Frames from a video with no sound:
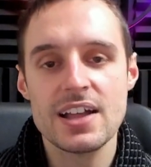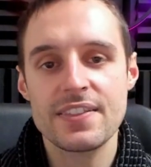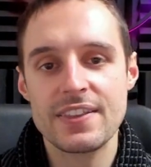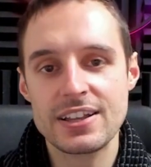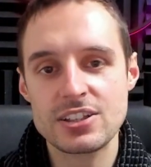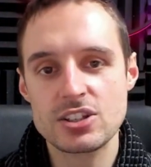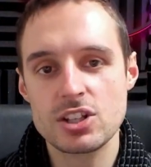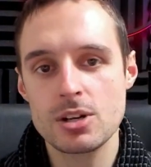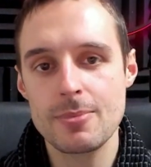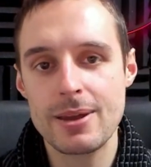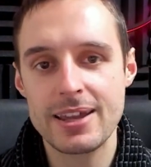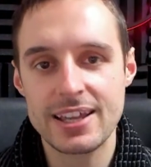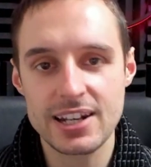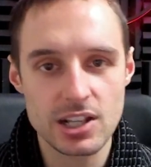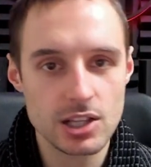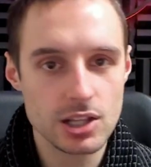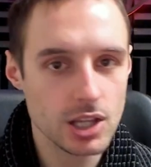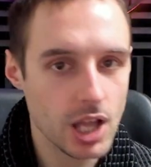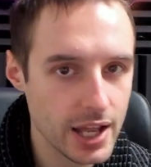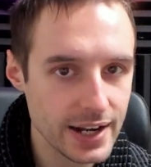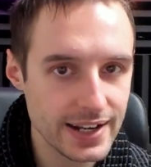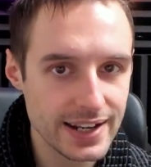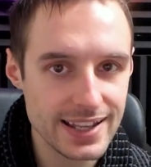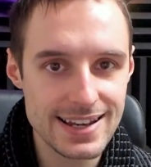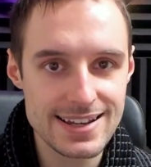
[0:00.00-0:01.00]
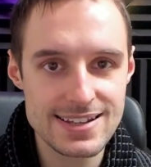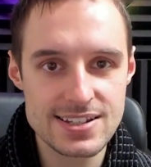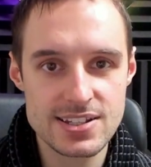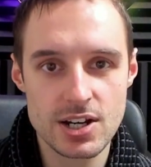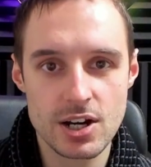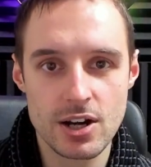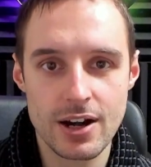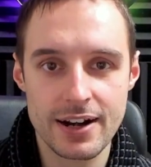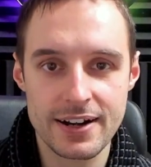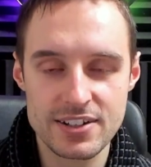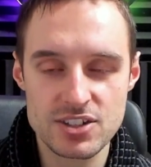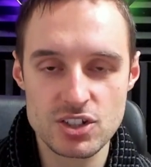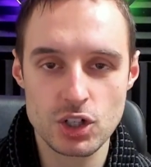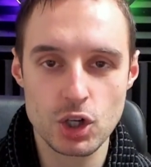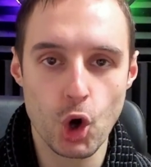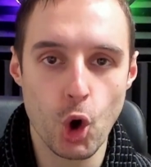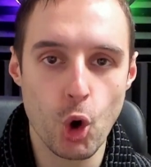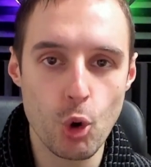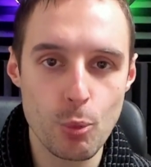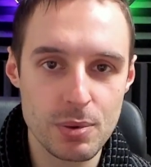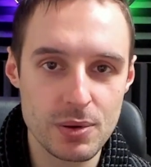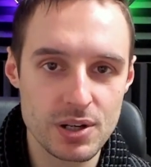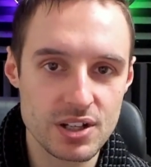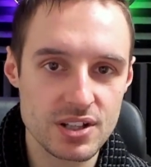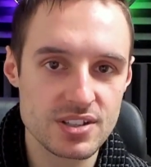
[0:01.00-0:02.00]
That's going to make it a lot easier and it's going to
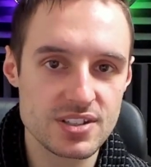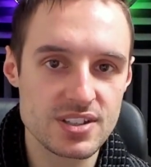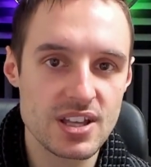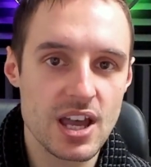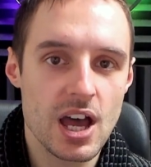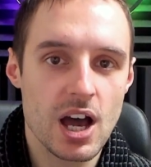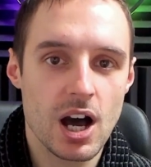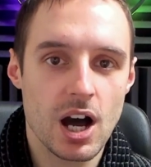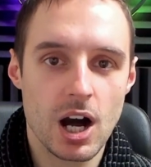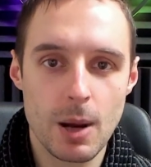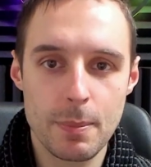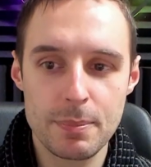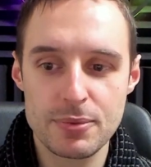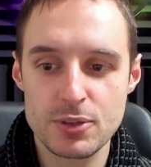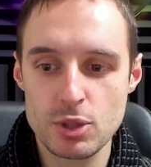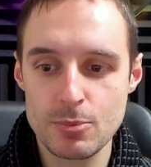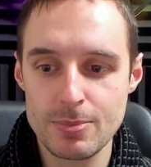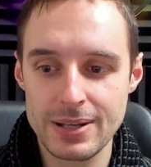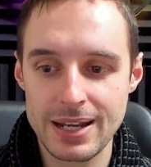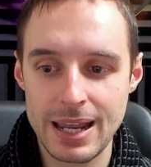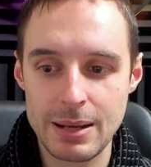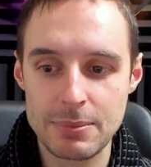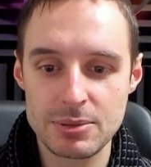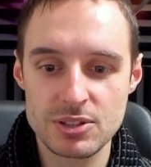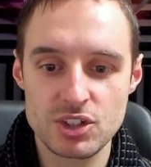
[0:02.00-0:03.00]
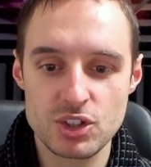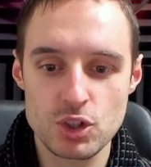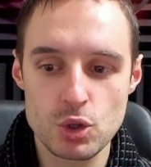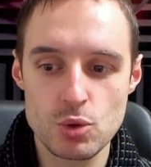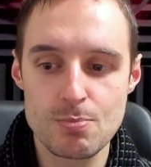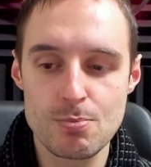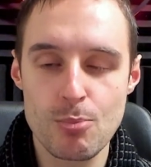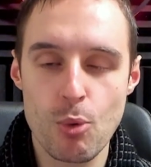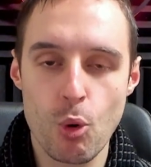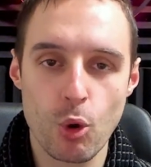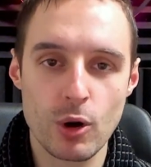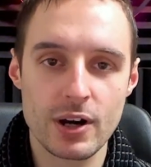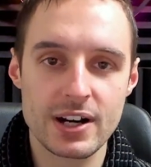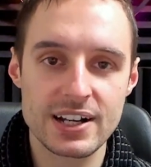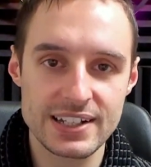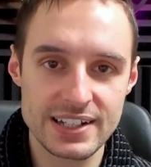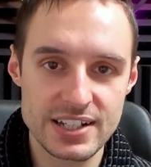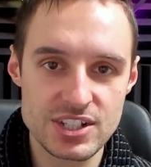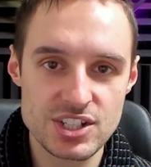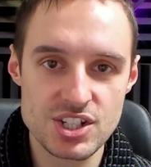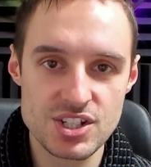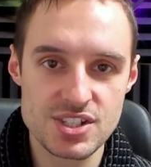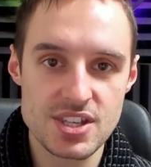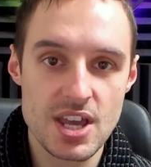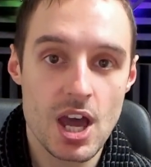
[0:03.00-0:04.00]
open us up to being able to do more
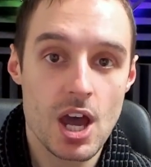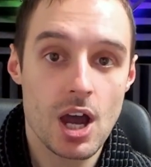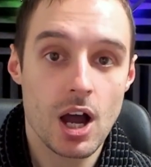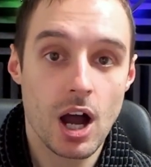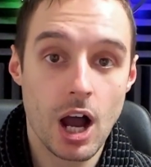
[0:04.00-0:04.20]
glitches.